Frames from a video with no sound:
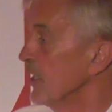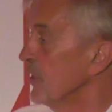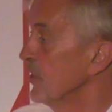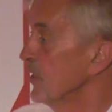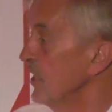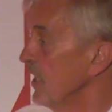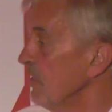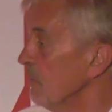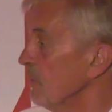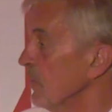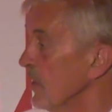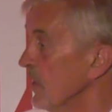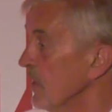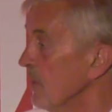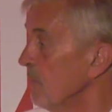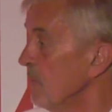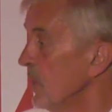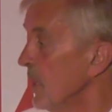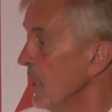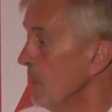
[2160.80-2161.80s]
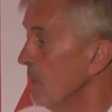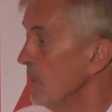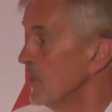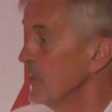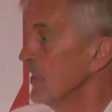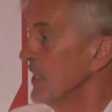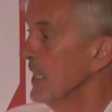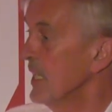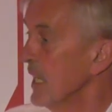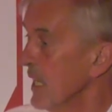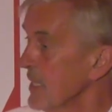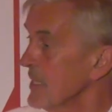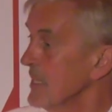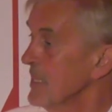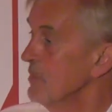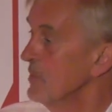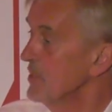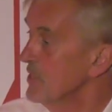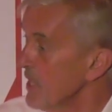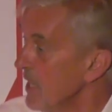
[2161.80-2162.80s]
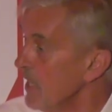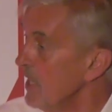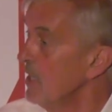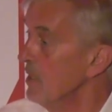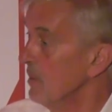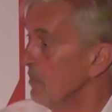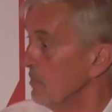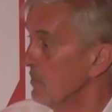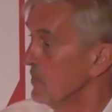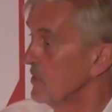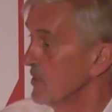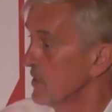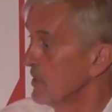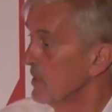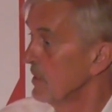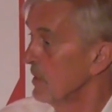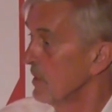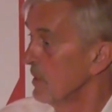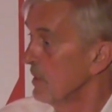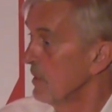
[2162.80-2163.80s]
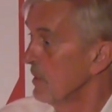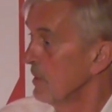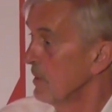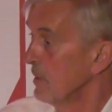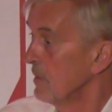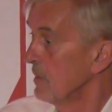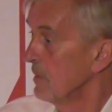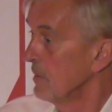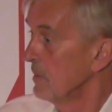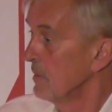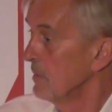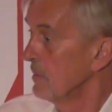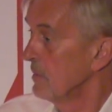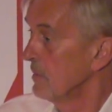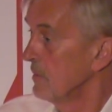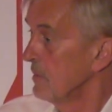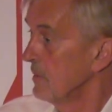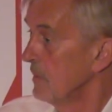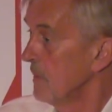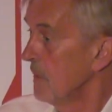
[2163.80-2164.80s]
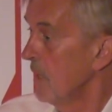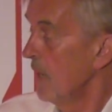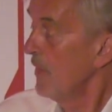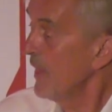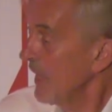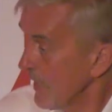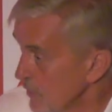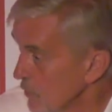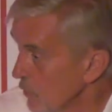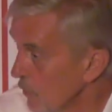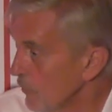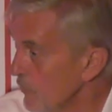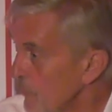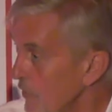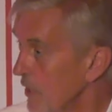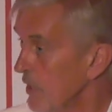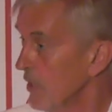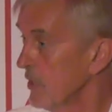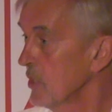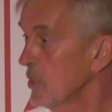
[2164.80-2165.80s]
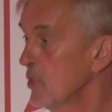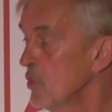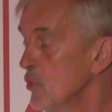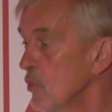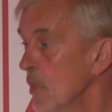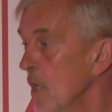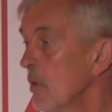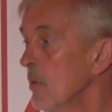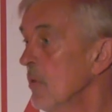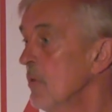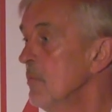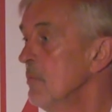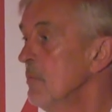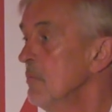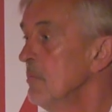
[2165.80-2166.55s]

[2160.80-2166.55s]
achievement of purpose in customer terms. And that's your third control.